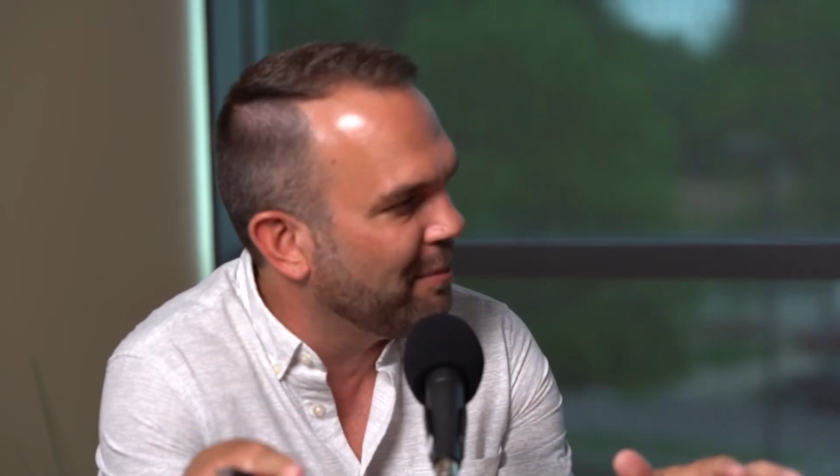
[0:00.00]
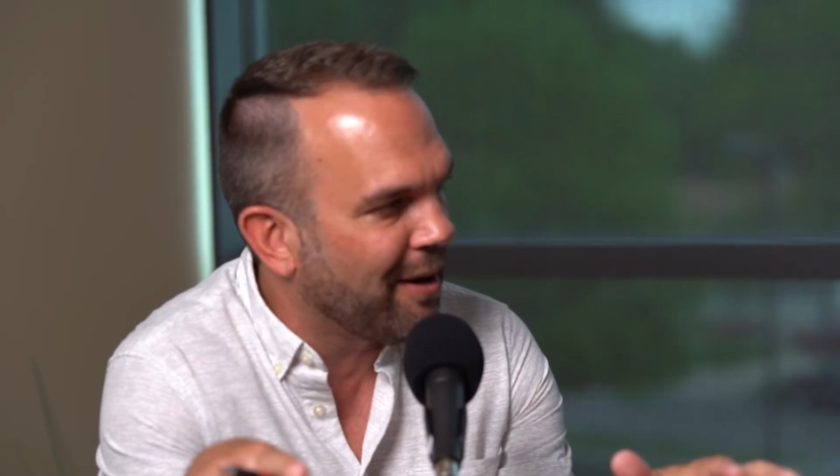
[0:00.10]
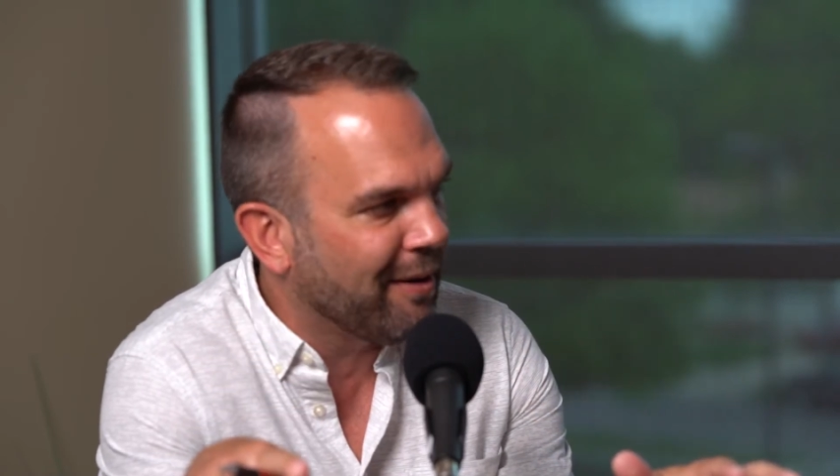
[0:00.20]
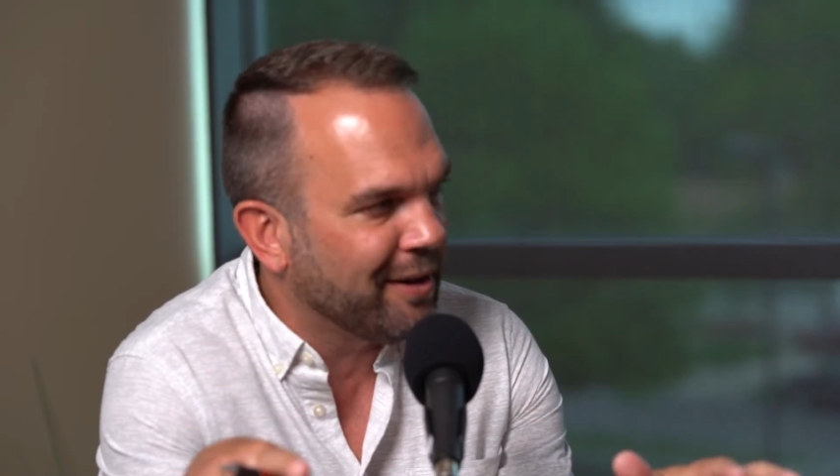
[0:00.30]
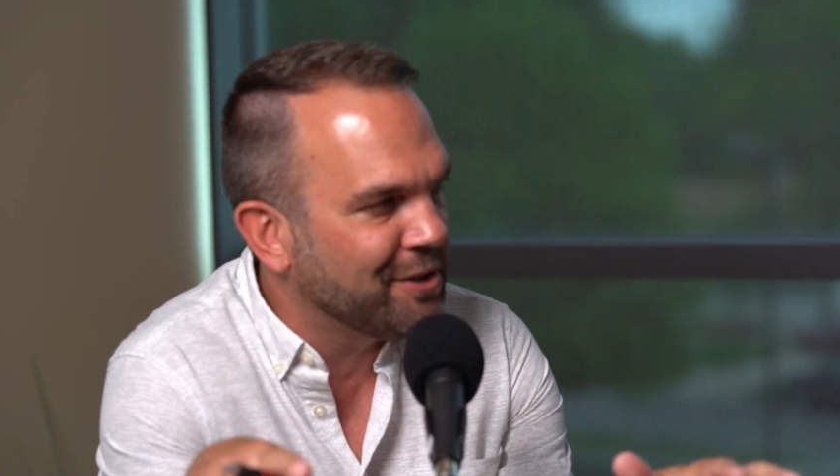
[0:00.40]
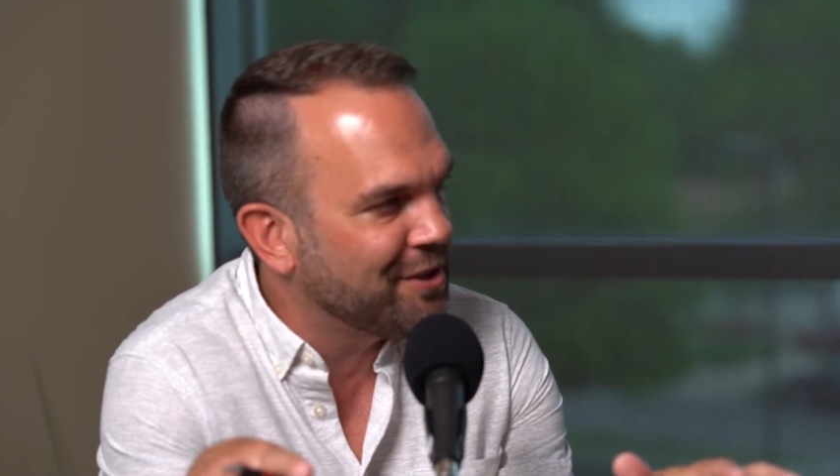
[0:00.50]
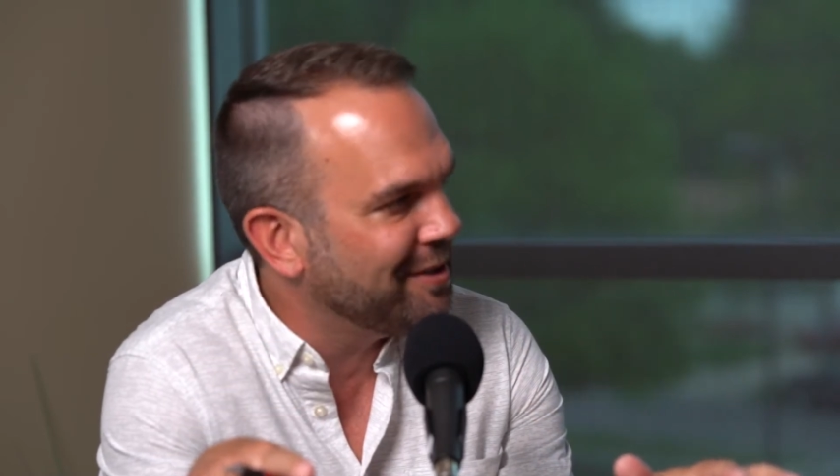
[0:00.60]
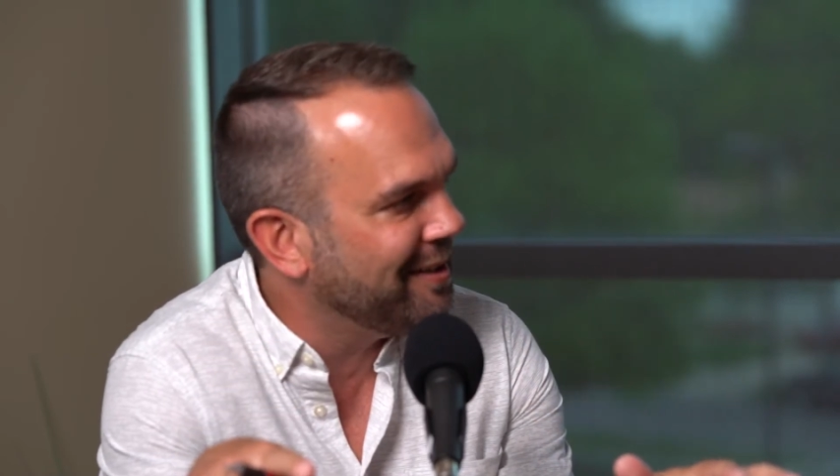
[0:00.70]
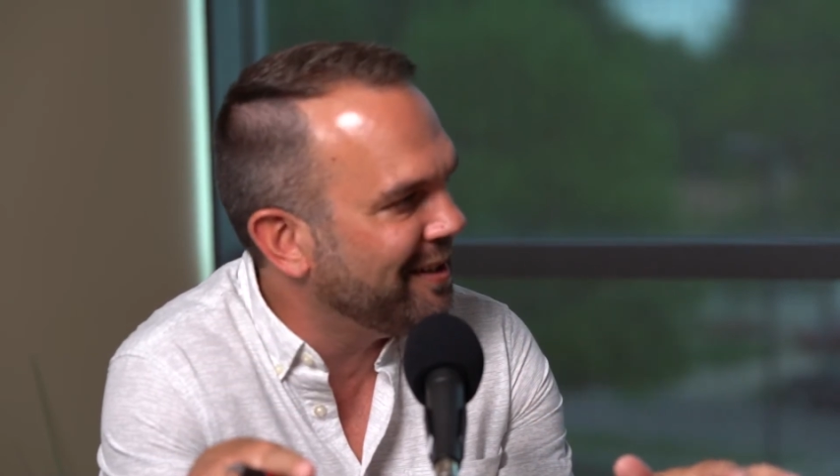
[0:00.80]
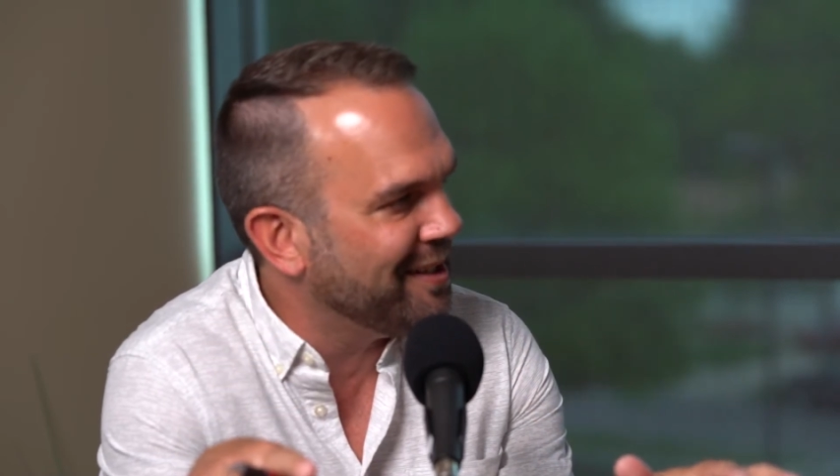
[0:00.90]
marriage
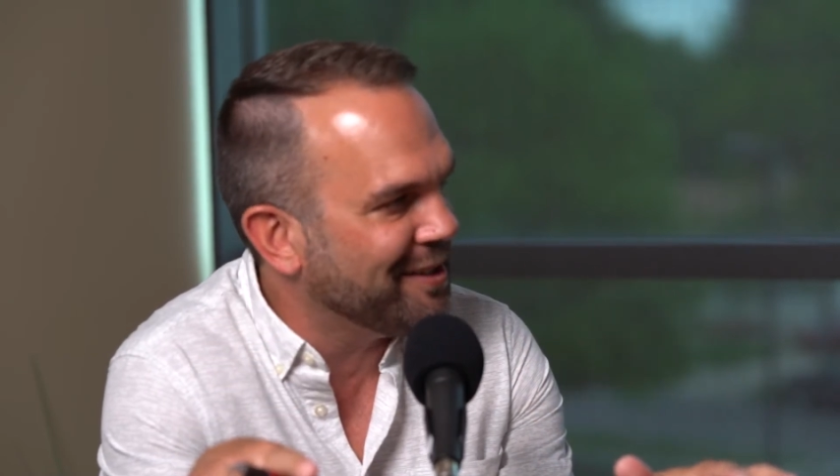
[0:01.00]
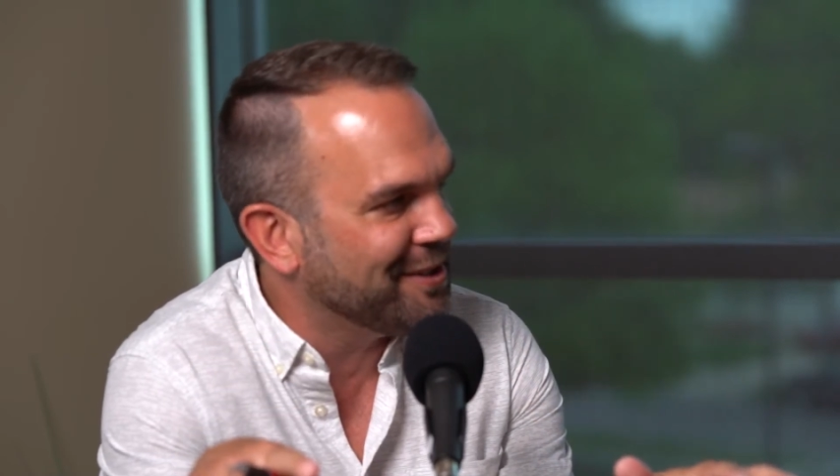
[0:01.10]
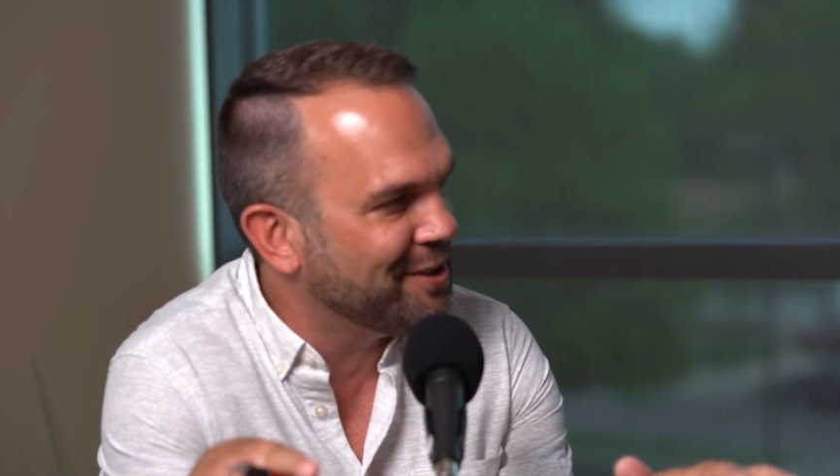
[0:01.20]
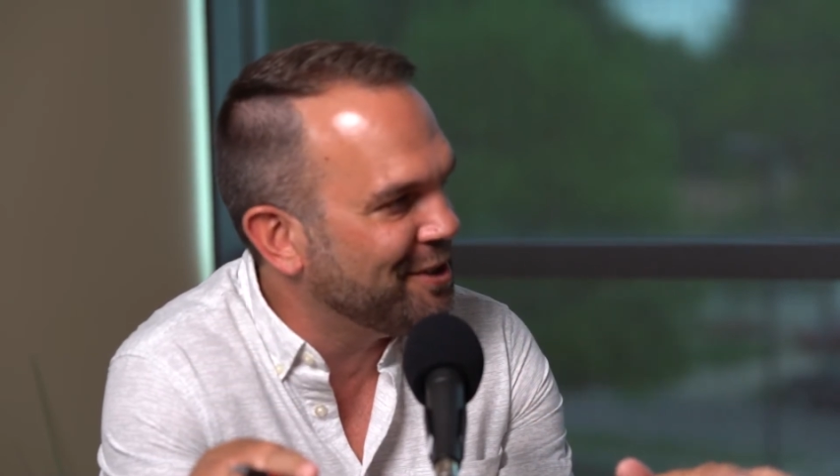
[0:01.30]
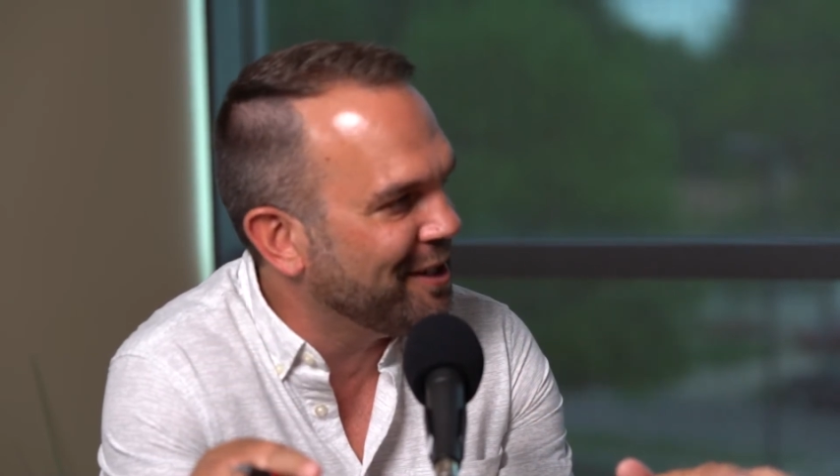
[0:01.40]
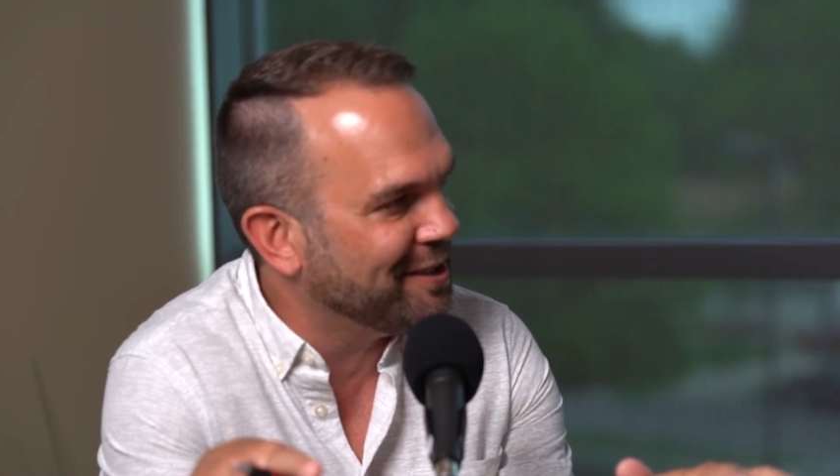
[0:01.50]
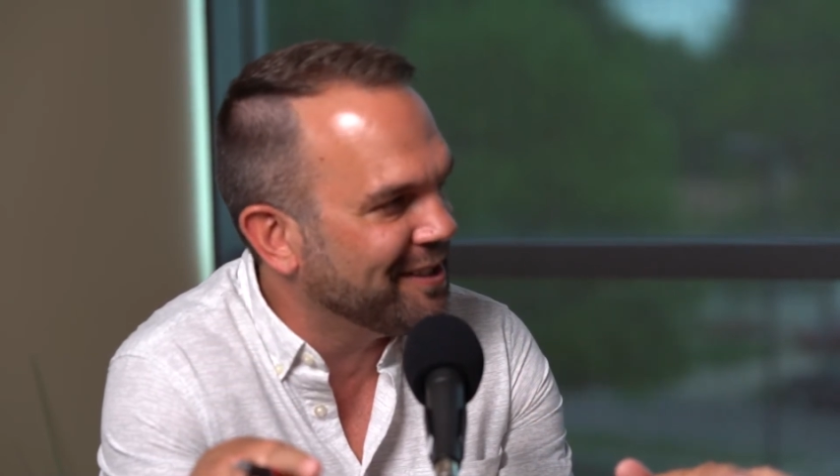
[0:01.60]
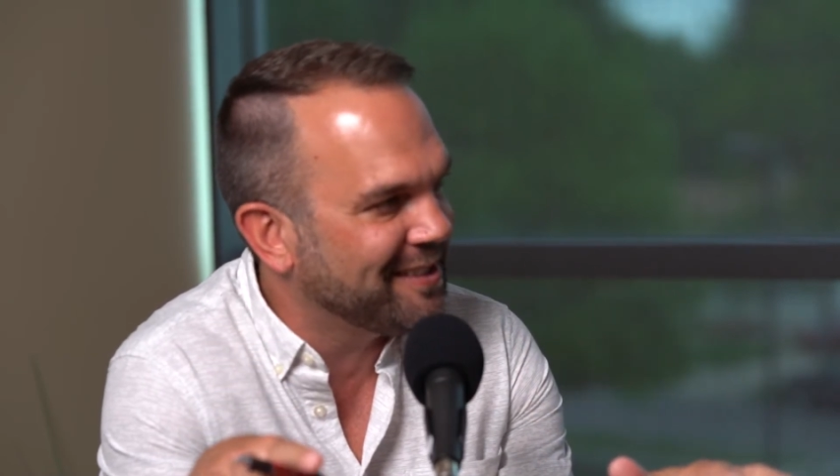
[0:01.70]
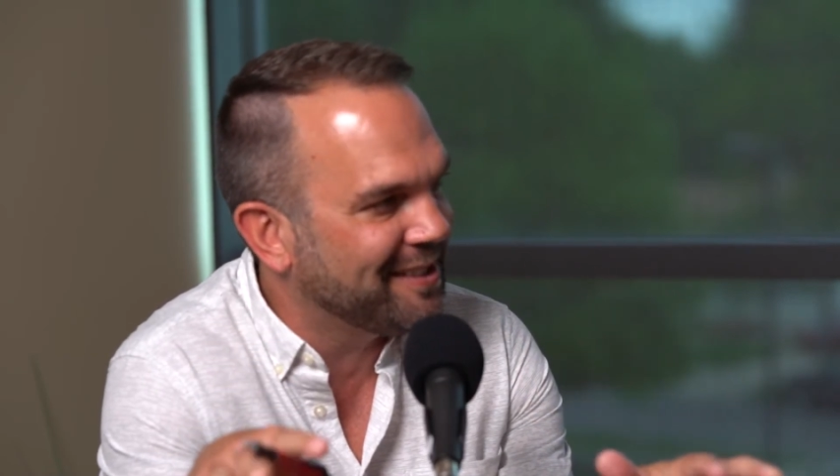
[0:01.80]
is Jesus.